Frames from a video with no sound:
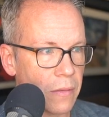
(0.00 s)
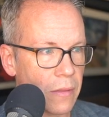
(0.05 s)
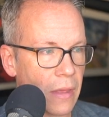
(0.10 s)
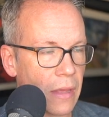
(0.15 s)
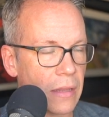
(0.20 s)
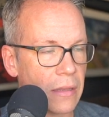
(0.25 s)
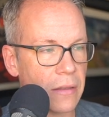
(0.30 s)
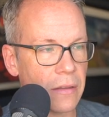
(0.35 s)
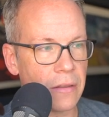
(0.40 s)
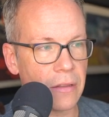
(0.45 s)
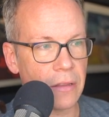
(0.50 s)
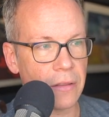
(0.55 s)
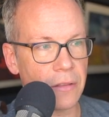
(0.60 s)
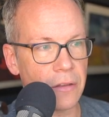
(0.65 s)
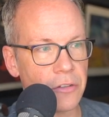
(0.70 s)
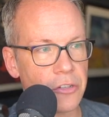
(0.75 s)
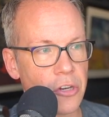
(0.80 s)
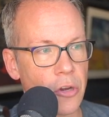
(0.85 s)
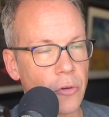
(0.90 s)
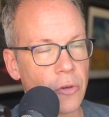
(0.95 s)
and the
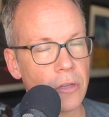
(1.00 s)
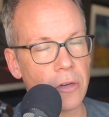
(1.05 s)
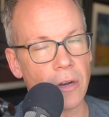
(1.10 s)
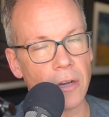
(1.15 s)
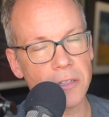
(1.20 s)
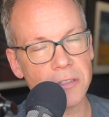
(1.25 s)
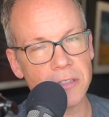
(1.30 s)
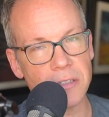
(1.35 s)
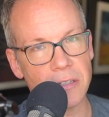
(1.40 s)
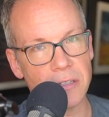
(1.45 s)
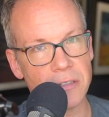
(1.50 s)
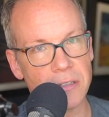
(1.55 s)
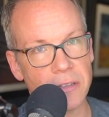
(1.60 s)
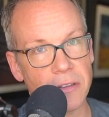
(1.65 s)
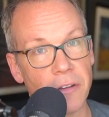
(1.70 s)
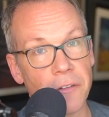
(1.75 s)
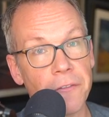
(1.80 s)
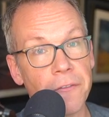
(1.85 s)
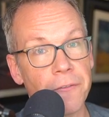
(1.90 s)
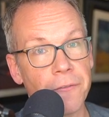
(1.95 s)
the joke in Austin is that
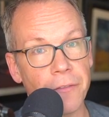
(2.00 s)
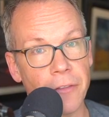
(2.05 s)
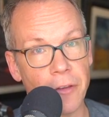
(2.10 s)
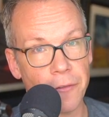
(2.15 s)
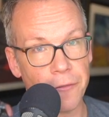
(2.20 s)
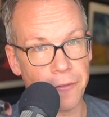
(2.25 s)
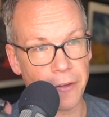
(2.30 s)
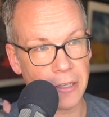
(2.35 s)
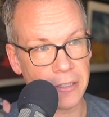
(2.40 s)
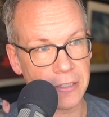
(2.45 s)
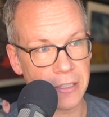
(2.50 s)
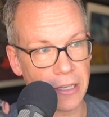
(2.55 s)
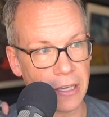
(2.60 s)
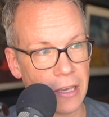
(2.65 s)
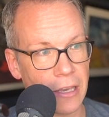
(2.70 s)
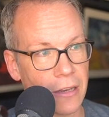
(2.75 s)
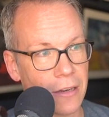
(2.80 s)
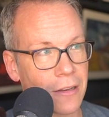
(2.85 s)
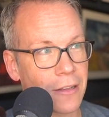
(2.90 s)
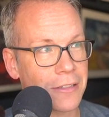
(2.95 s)
they're they're fixing
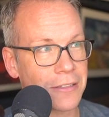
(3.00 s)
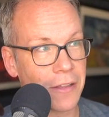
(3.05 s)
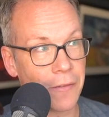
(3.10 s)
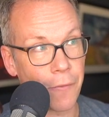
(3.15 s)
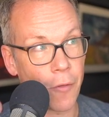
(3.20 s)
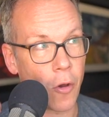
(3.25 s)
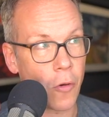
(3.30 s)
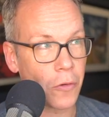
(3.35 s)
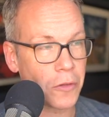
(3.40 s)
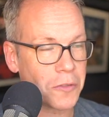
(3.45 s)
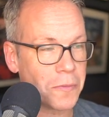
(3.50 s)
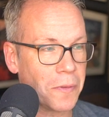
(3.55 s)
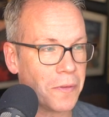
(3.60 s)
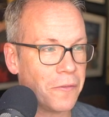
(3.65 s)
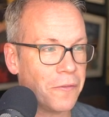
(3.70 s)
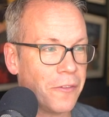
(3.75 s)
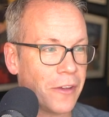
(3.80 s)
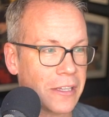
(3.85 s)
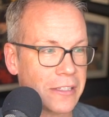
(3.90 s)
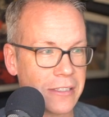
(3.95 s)
it because they've always been
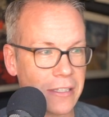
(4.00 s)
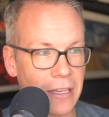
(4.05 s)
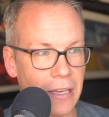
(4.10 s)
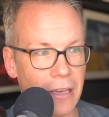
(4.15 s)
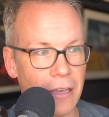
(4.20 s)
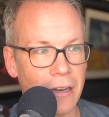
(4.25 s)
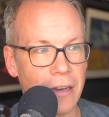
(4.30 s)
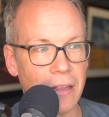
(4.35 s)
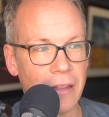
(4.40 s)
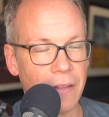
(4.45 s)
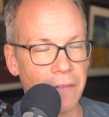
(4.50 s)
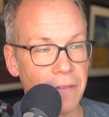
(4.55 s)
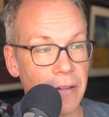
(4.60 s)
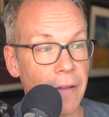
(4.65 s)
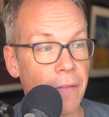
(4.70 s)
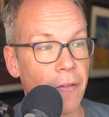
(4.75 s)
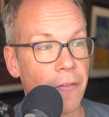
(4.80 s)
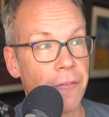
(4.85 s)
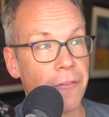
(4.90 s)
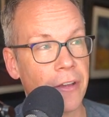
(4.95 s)
fixing it and they've
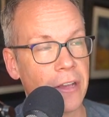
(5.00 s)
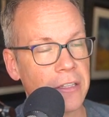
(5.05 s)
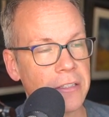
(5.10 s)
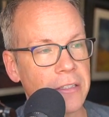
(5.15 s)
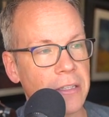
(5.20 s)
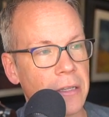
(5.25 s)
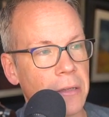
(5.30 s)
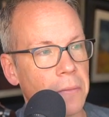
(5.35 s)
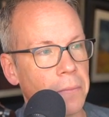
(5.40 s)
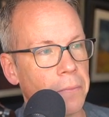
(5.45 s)
never fixed it.